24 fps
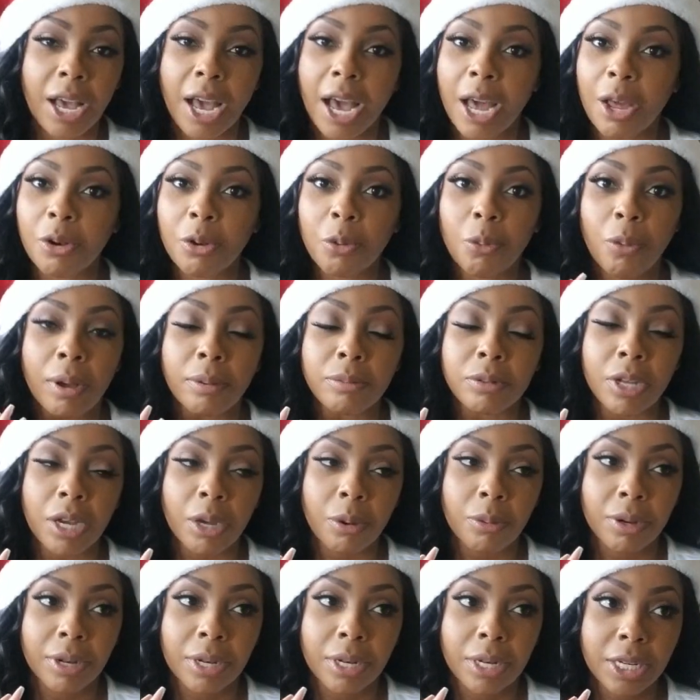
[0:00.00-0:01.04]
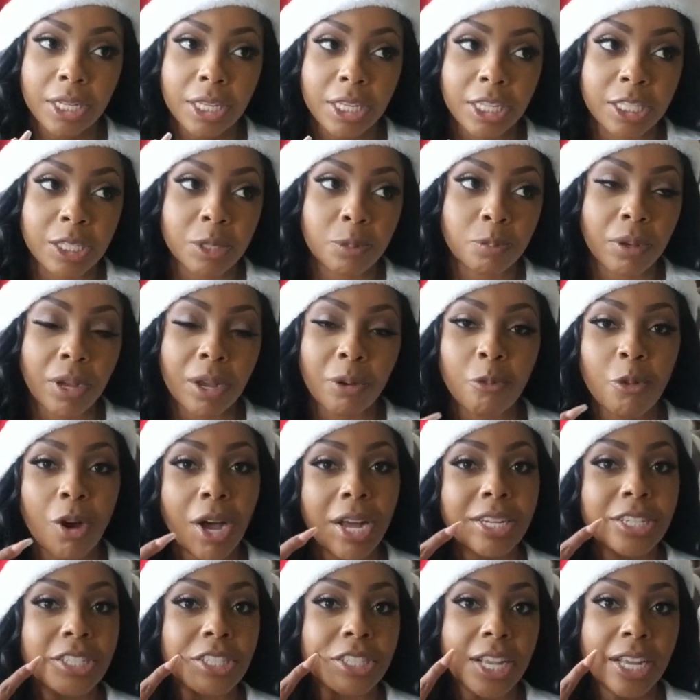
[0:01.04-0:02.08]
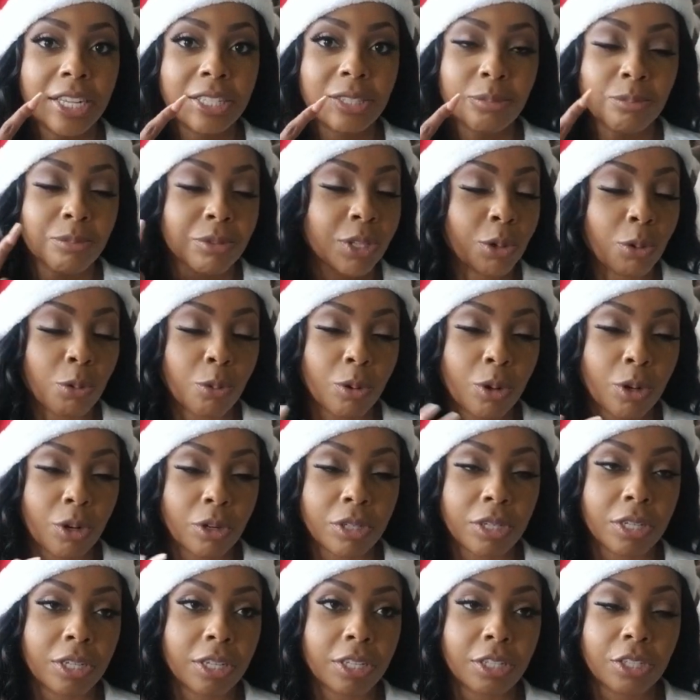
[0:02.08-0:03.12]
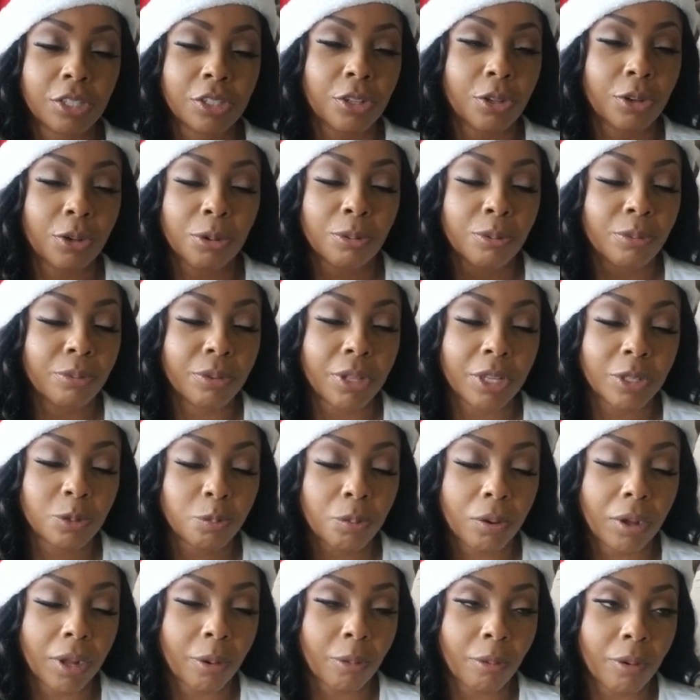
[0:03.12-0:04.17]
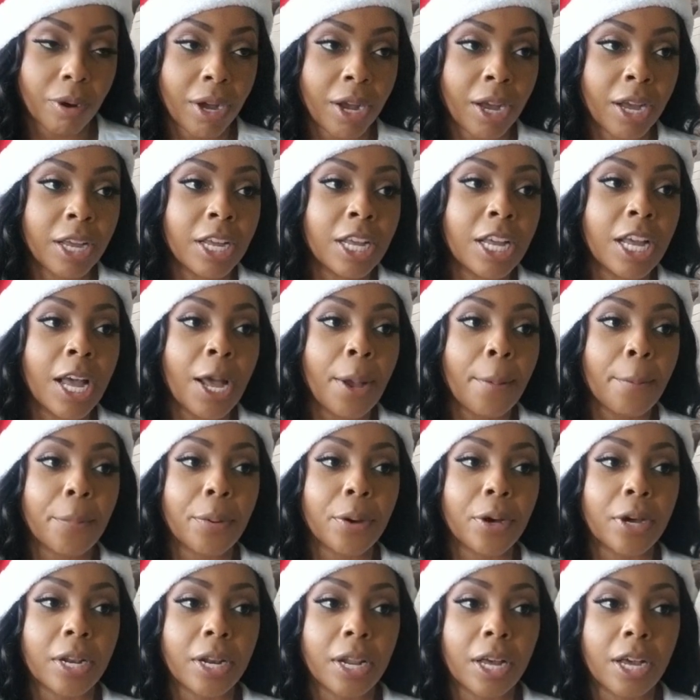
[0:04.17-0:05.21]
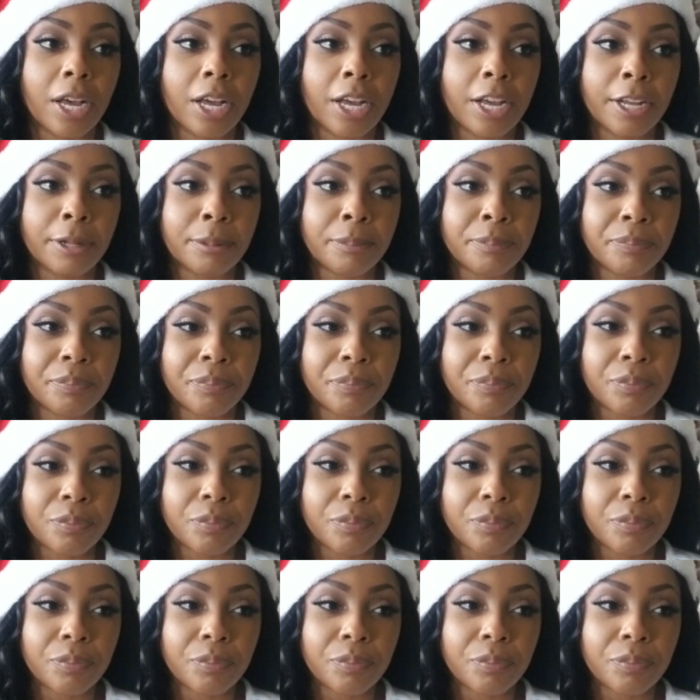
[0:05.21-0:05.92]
I don't know why I'm talking about a lisp. Well, I just had some dental work done, so that's probably why. But